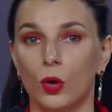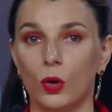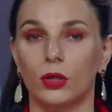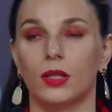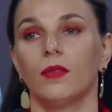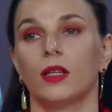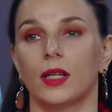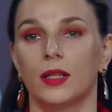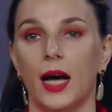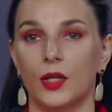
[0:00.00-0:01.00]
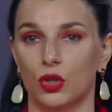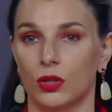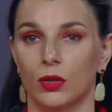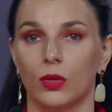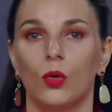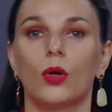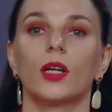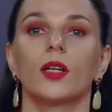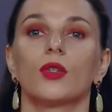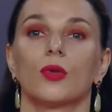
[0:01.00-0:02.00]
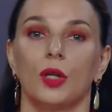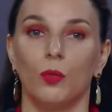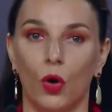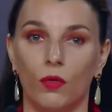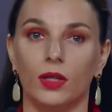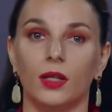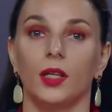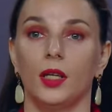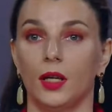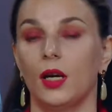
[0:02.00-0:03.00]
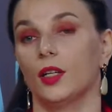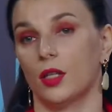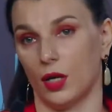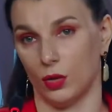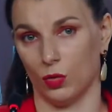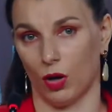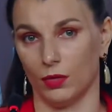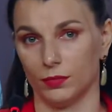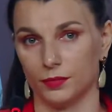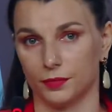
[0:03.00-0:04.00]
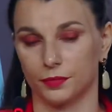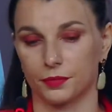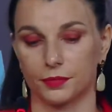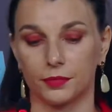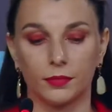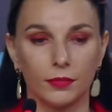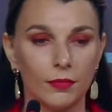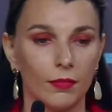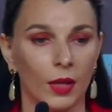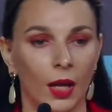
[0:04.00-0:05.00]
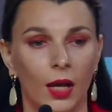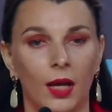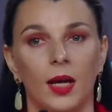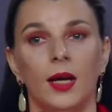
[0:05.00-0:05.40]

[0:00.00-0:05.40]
Also, I'm a philologist and lecturer of Ukrainian language and literature.